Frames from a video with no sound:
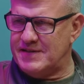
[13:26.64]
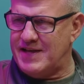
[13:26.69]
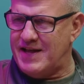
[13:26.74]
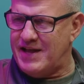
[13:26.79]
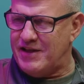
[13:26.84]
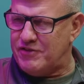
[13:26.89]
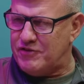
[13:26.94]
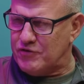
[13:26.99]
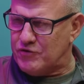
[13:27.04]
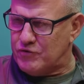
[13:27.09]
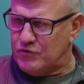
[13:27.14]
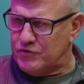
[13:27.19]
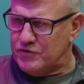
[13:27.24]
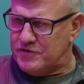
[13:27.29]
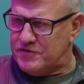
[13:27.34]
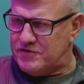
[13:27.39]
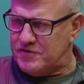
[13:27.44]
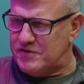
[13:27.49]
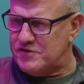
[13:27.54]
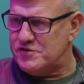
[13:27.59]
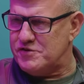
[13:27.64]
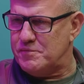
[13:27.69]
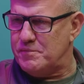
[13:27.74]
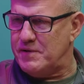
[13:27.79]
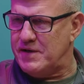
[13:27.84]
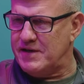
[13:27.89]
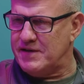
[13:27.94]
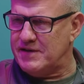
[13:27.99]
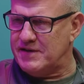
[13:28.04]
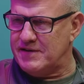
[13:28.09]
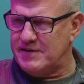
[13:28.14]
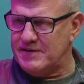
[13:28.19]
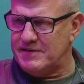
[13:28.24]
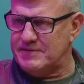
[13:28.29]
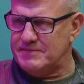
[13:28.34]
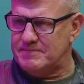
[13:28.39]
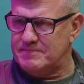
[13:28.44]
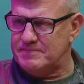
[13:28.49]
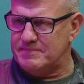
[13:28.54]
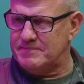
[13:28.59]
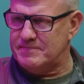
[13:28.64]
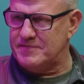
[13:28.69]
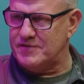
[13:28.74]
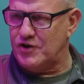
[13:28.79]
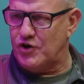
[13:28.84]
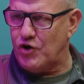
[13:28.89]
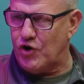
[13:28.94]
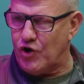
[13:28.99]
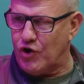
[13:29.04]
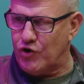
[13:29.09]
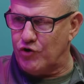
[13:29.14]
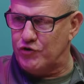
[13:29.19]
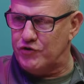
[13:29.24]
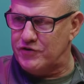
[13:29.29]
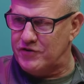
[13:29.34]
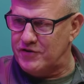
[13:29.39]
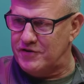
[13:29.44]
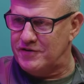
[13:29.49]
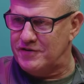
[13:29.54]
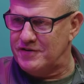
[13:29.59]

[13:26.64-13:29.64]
ethical decision making, the art.